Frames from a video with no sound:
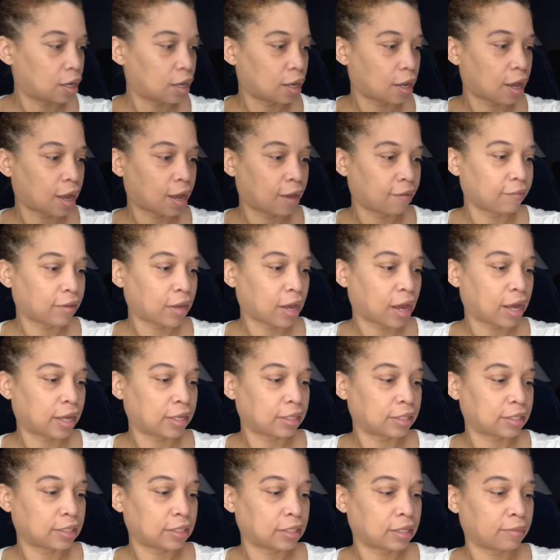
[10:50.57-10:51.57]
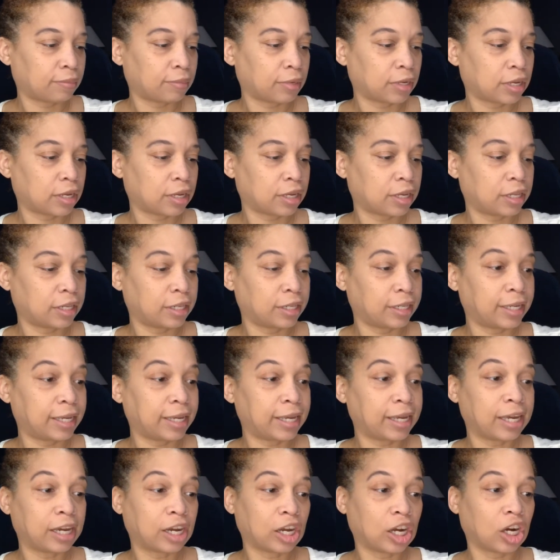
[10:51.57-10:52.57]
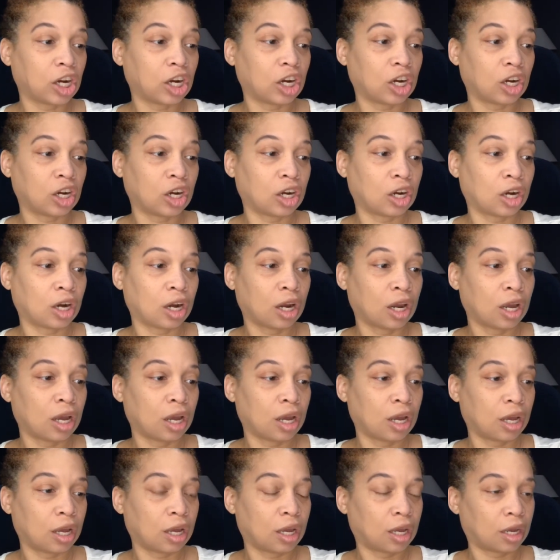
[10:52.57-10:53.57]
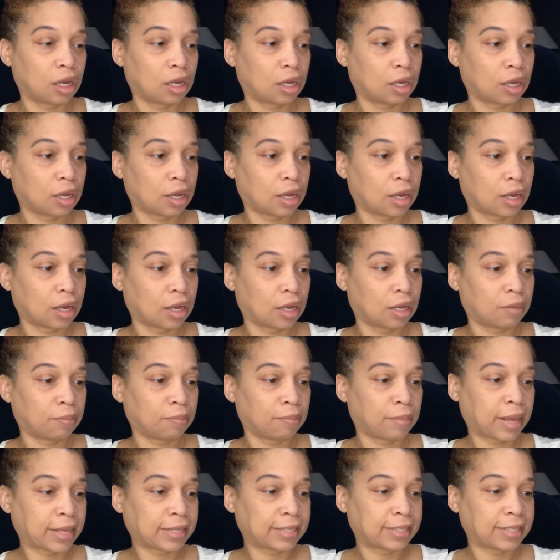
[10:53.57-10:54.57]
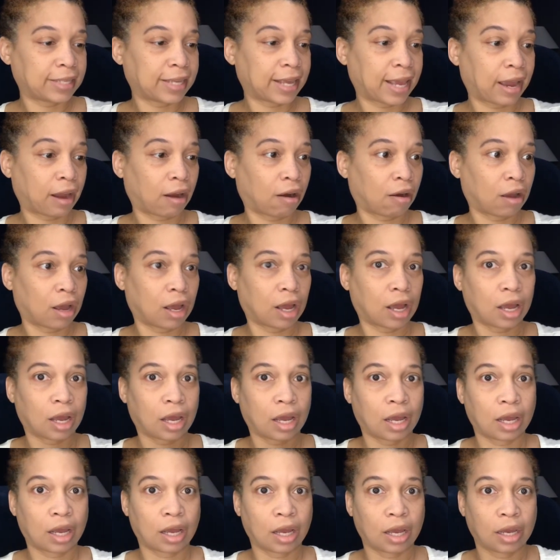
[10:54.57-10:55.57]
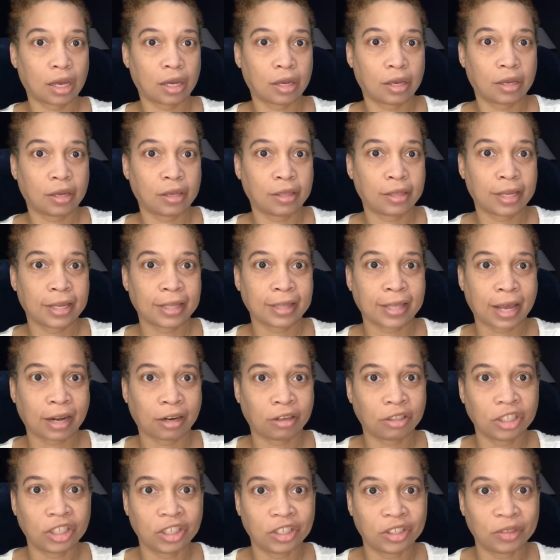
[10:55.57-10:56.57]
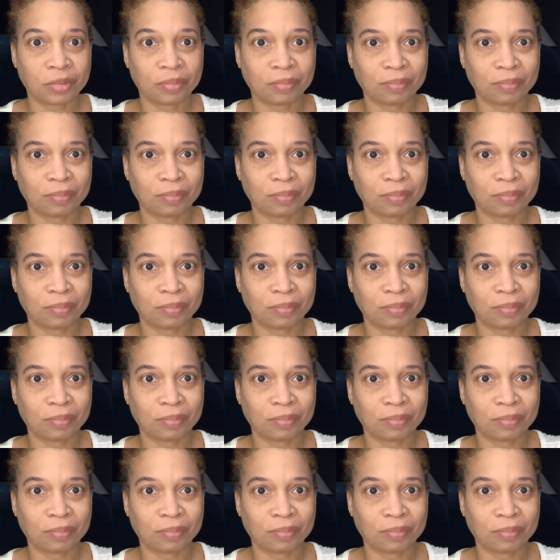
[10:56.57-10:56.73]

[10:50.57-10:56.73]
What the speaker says: I've got some clear mascara. You think that'll do?